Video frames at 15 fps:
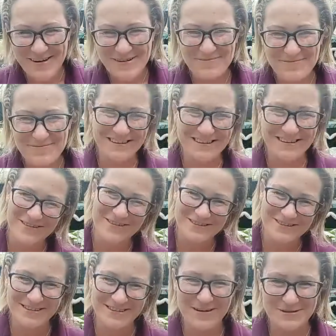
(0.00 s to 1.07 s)
because I
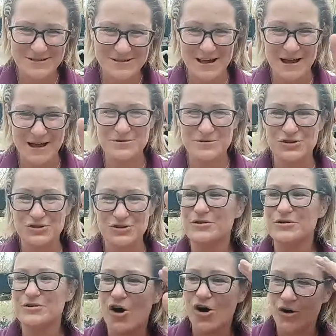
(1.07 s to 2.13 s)
was doing it
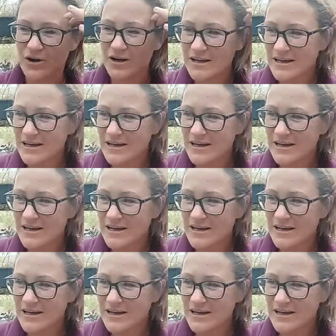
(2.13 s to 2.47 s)
wrong.